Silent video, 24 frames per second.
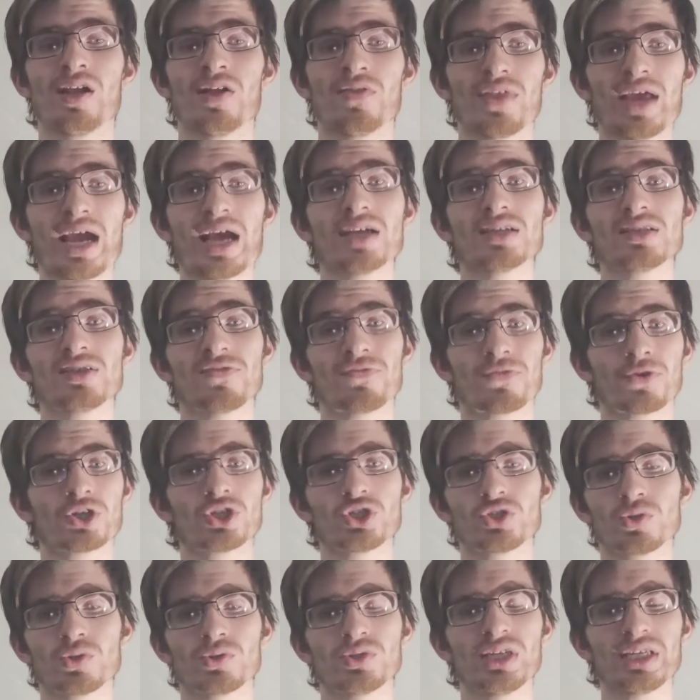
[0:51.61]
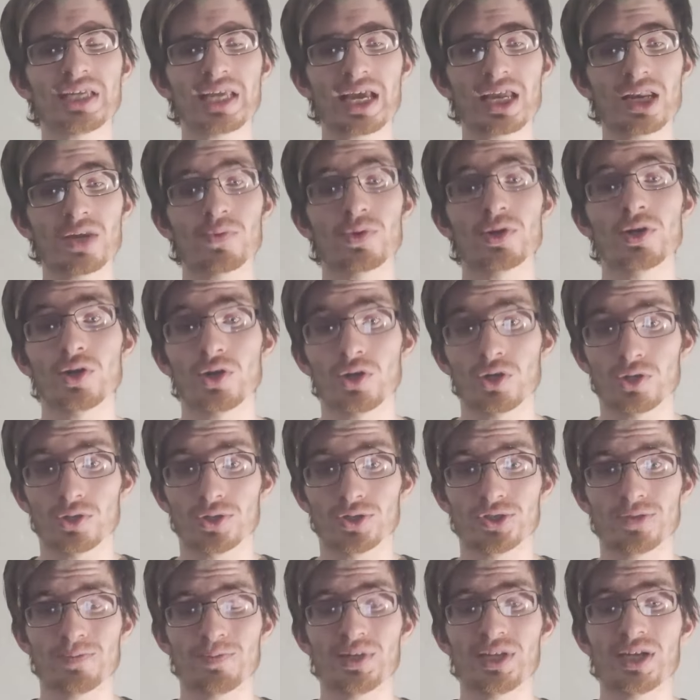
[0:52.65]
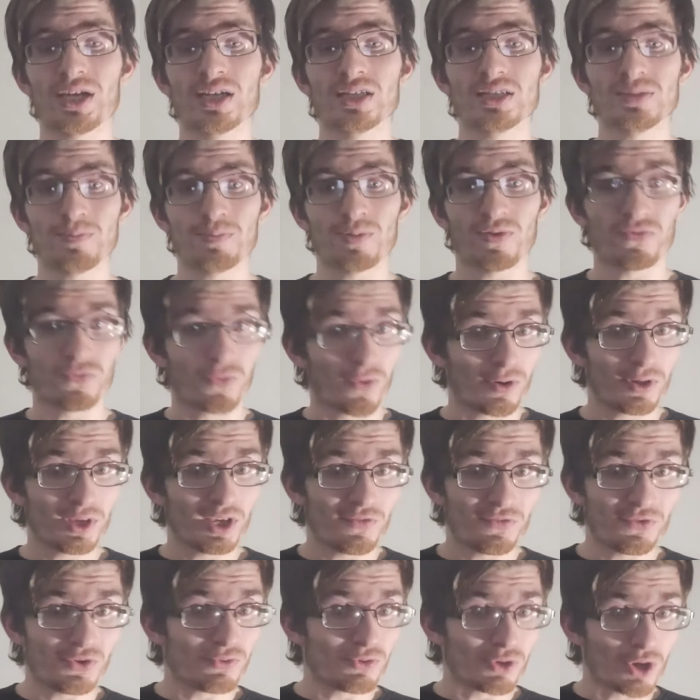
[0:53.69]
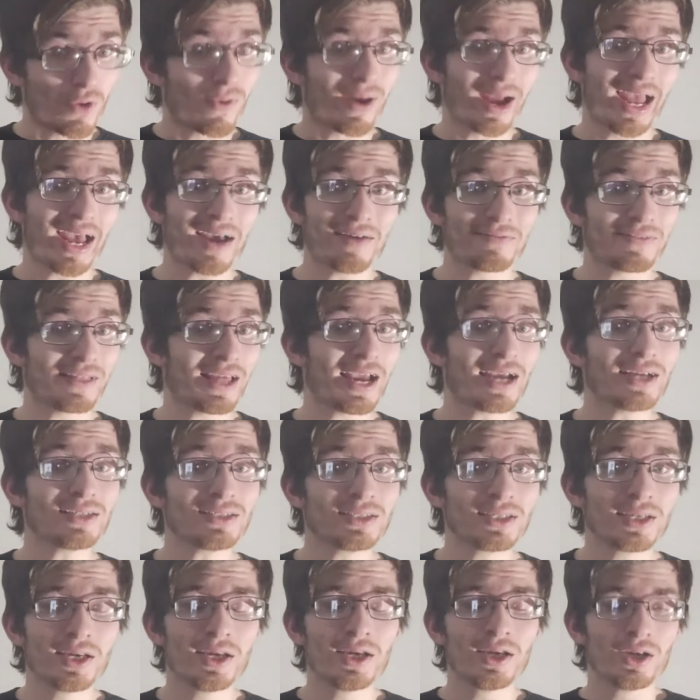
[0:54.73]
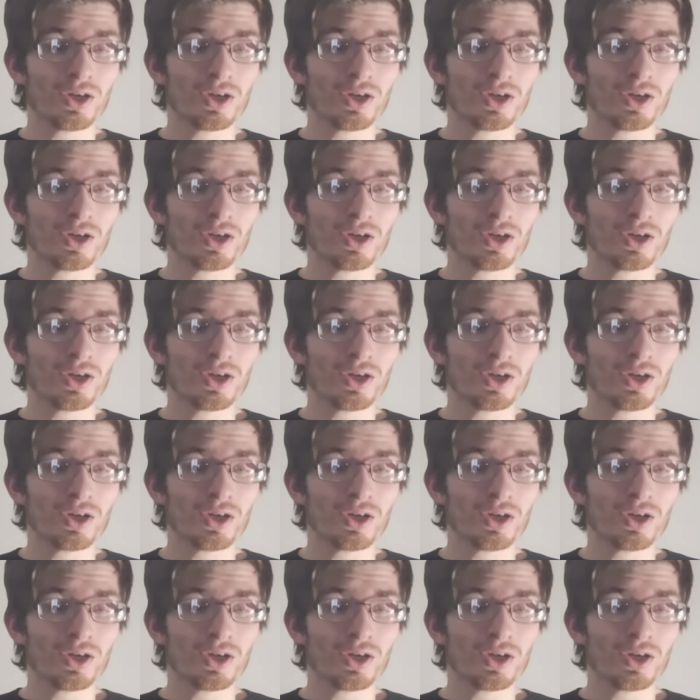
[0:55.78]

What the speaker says: That is the first Soul Sync anyone learns, because if you don't have that,